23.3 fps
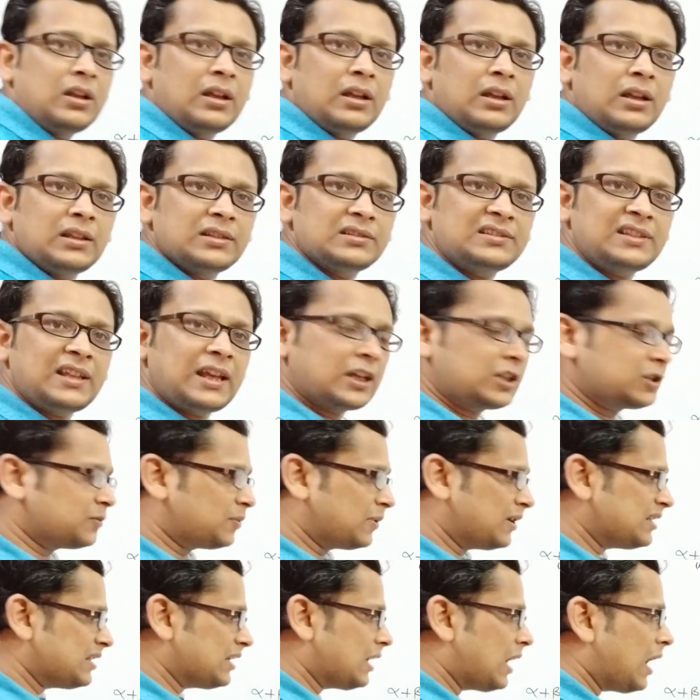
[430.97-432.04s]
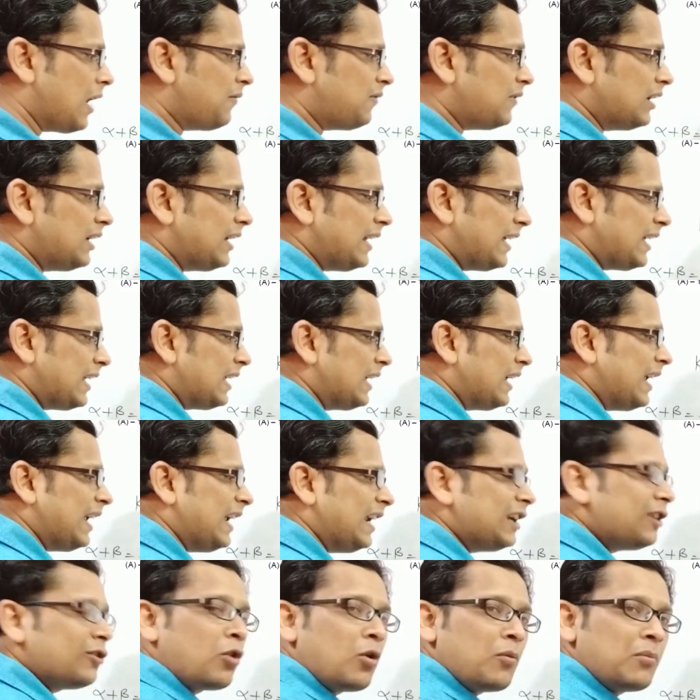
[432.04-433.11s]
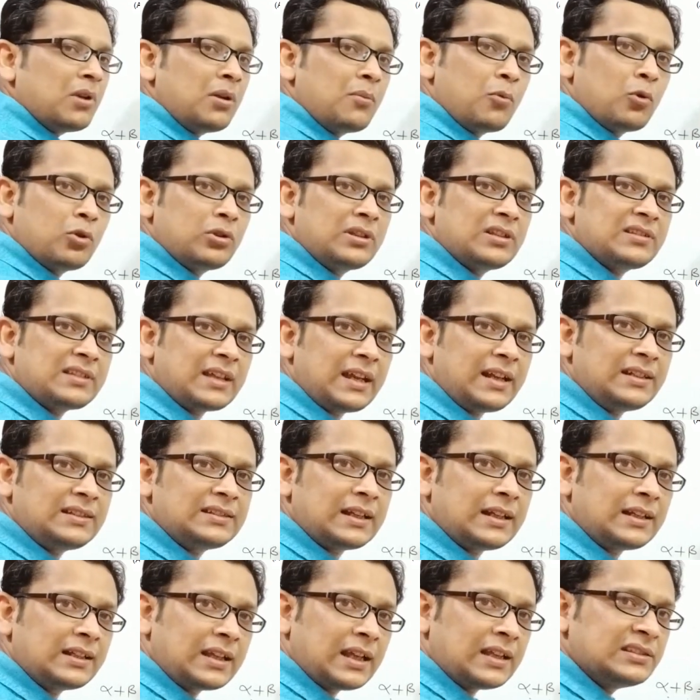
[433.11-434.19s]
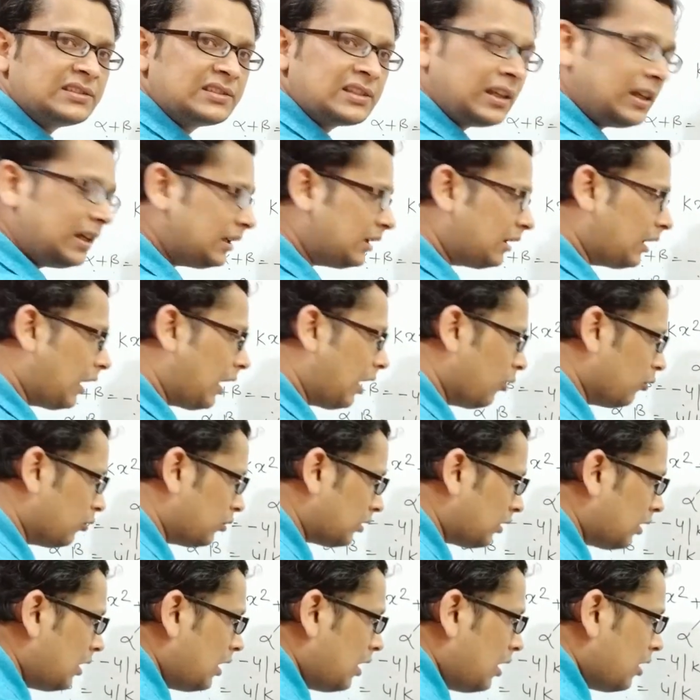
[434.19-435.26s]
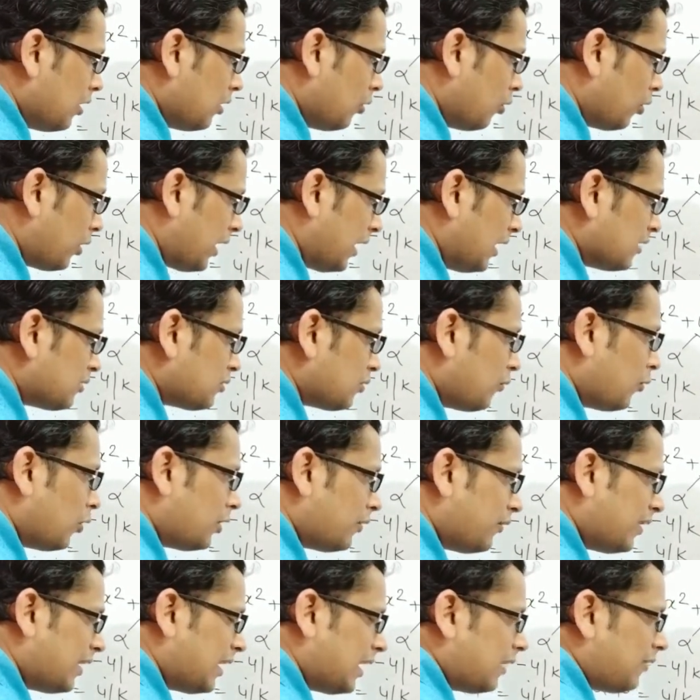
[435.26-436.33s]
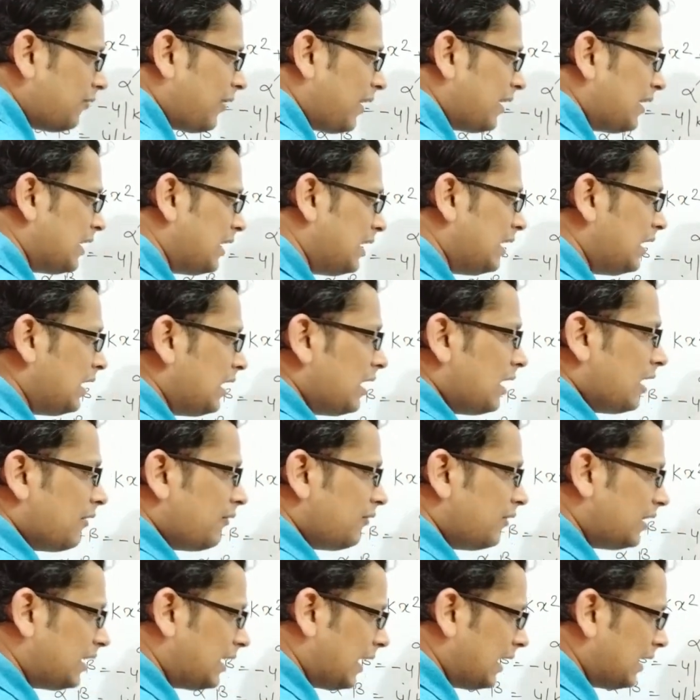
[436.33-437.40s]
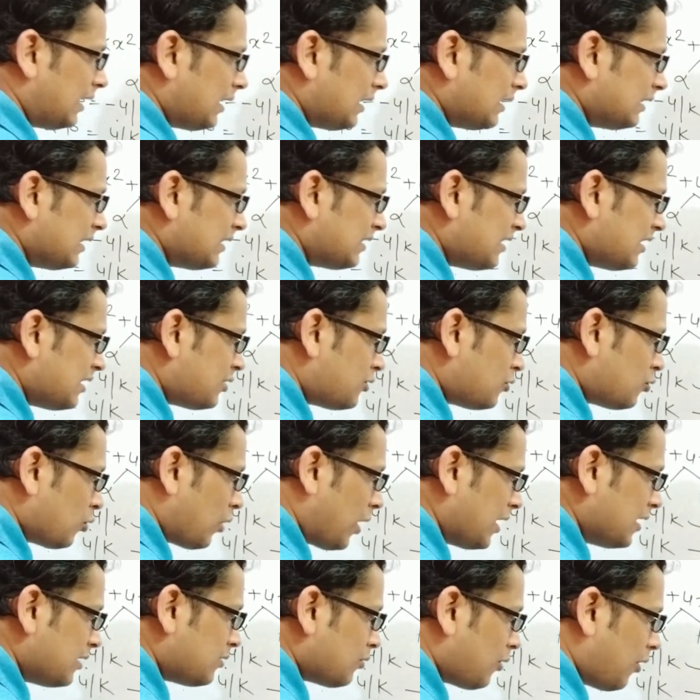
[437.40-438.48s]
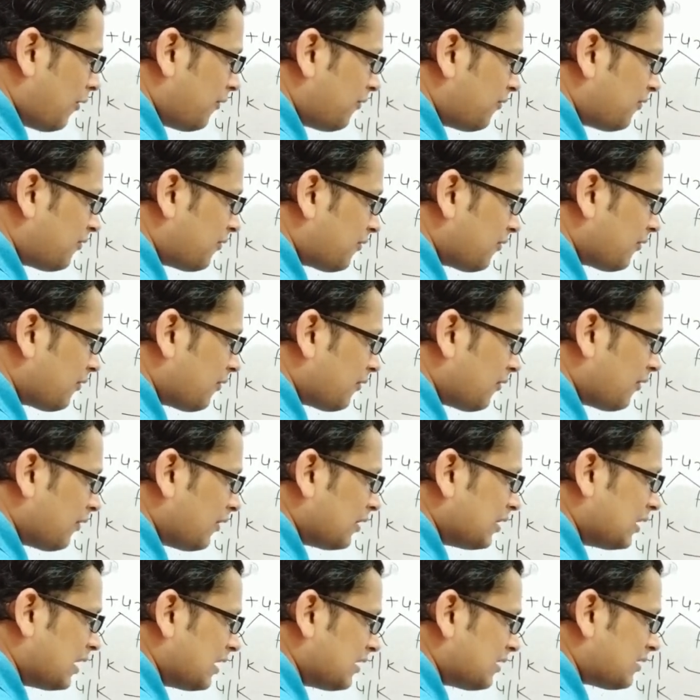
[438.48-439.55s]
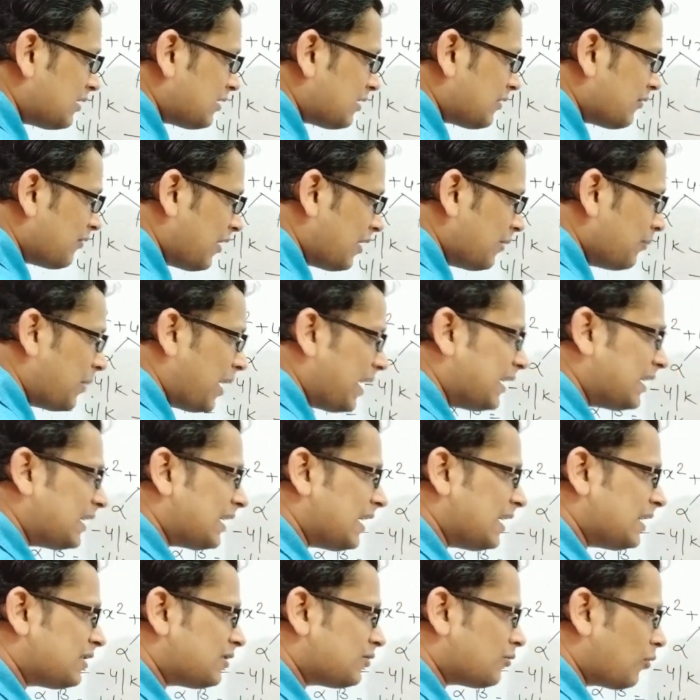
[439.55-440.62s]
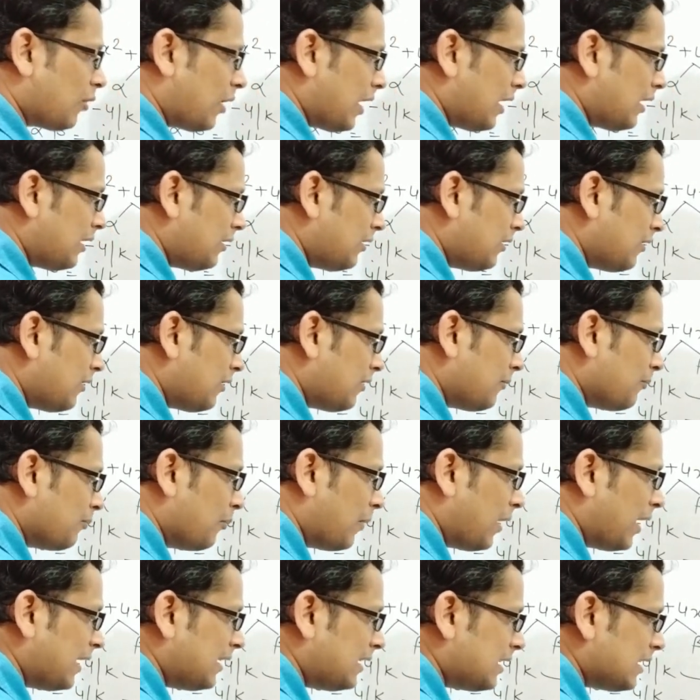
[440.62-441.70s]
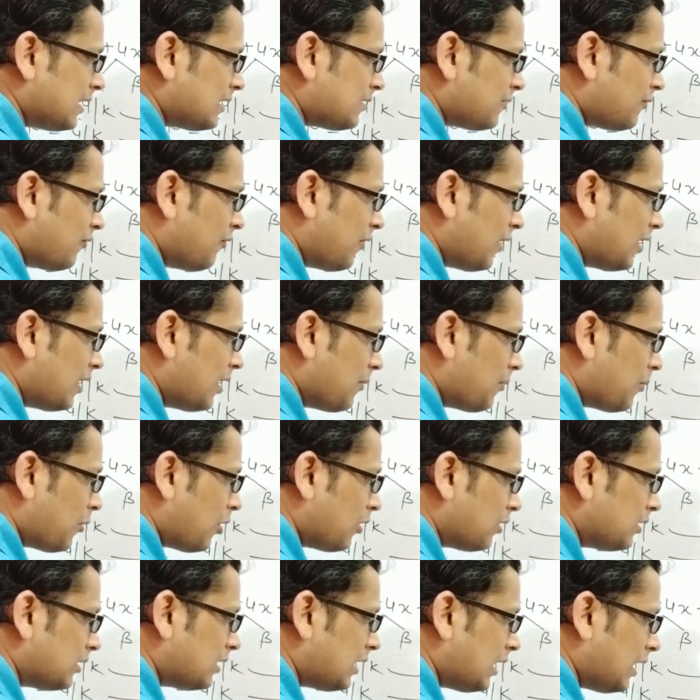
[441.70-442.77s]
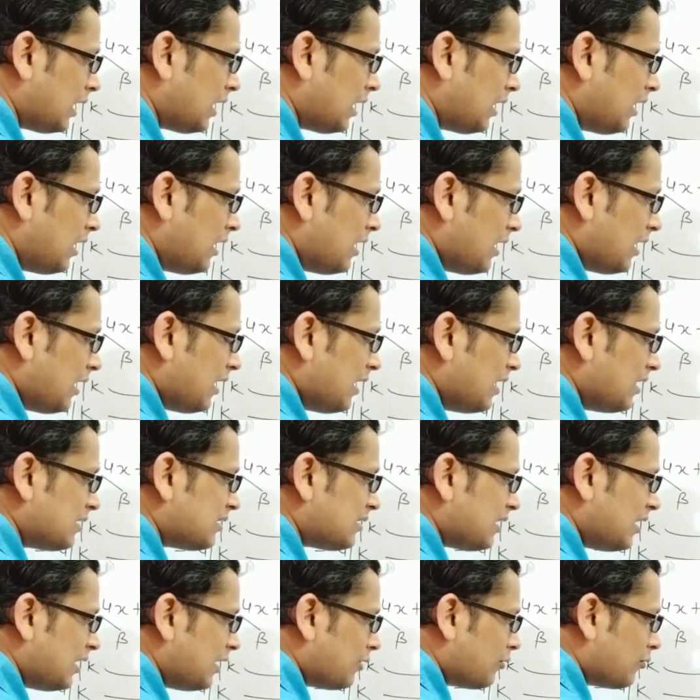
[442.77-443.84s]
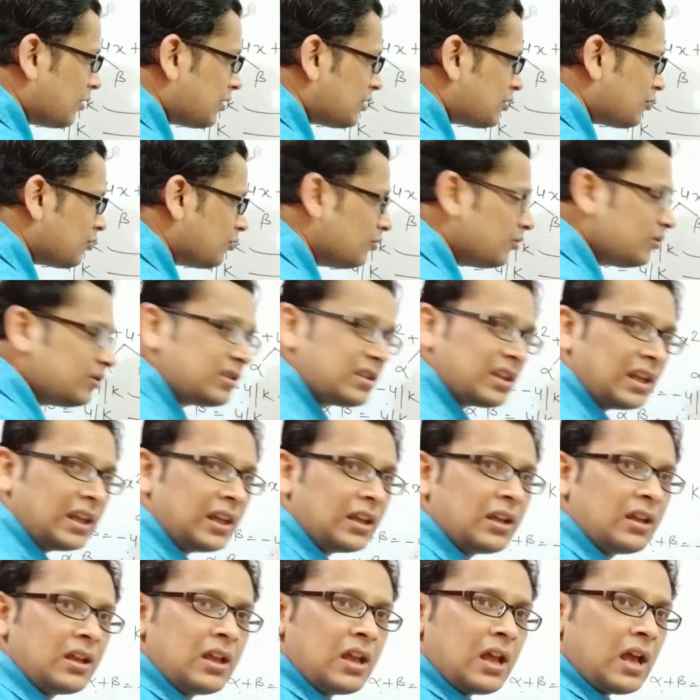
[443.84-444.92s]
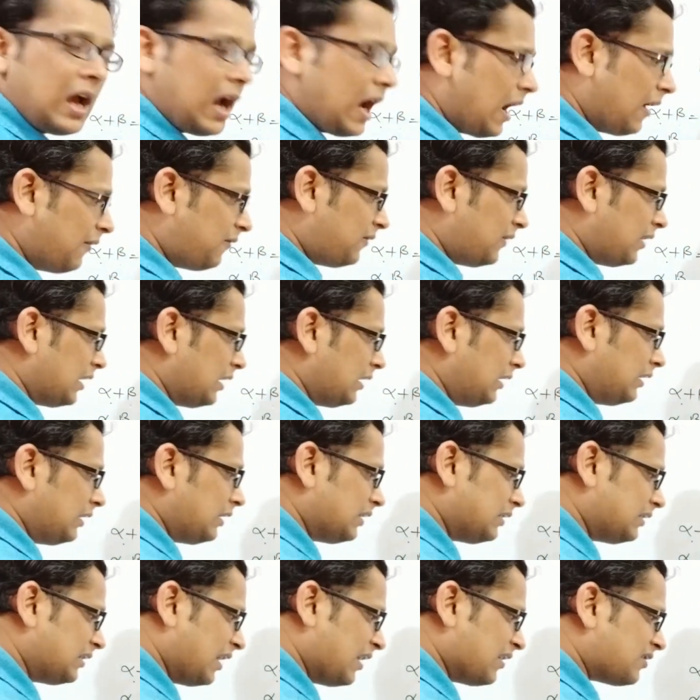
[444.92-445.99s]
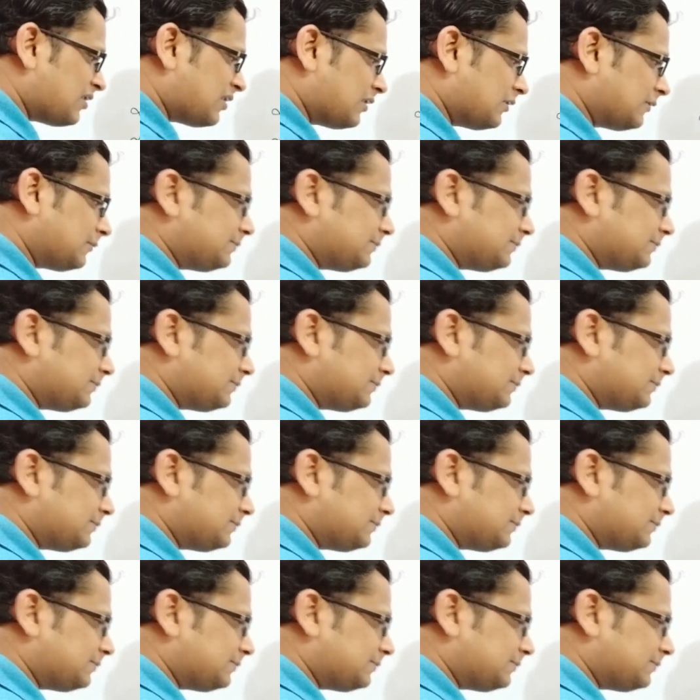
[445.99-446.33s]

is the expression. After taking 8 common both the sides and cancel it out. Okay, so what we get finally, we get this is twice of this 1 by k square minus 1 upon k is equals to 3. After this